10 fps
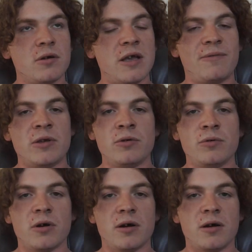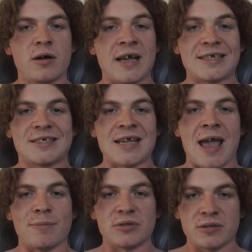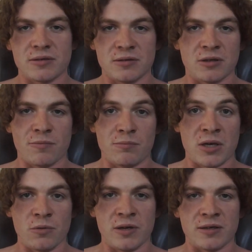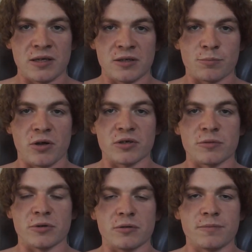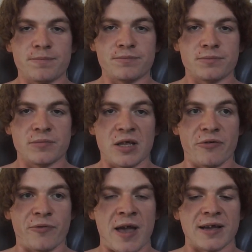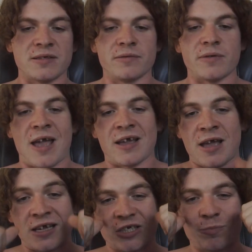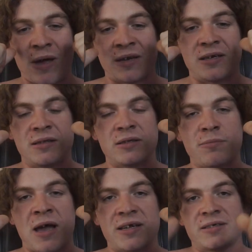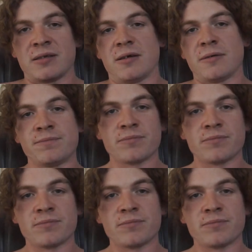if you accept that mewing is possible, the effect of expanding the maxilla,